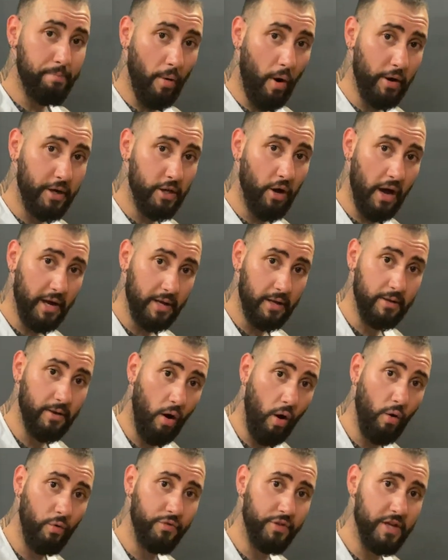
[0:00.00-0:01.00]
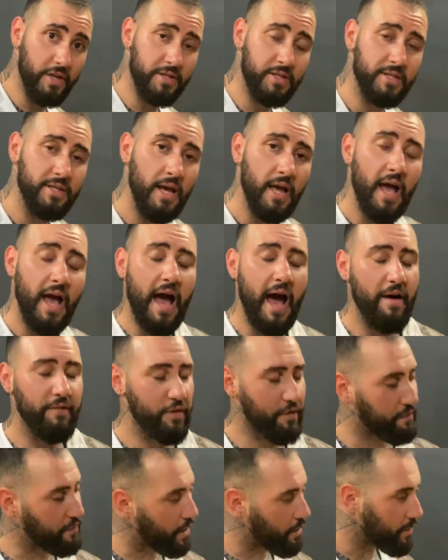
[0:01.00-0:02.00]
body, I can hold this, have
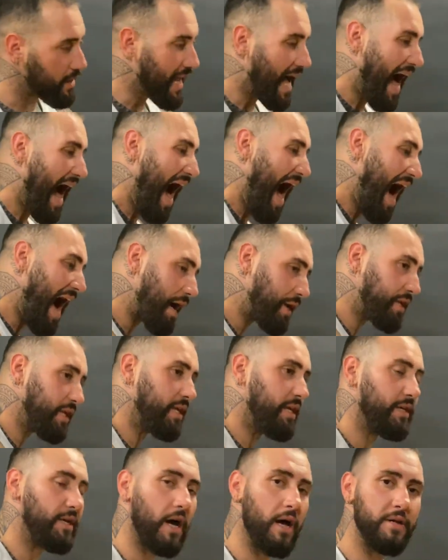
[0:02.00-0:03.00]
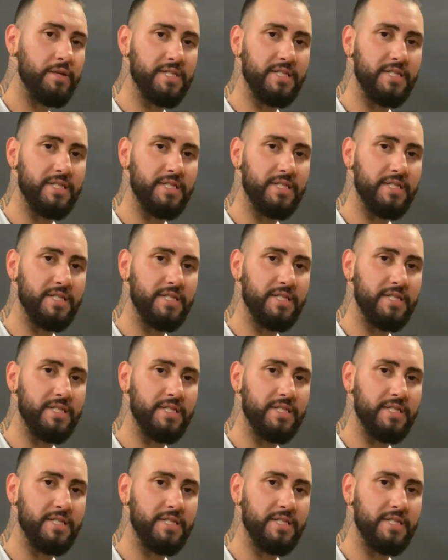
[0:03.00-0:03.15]
a very hard hitter,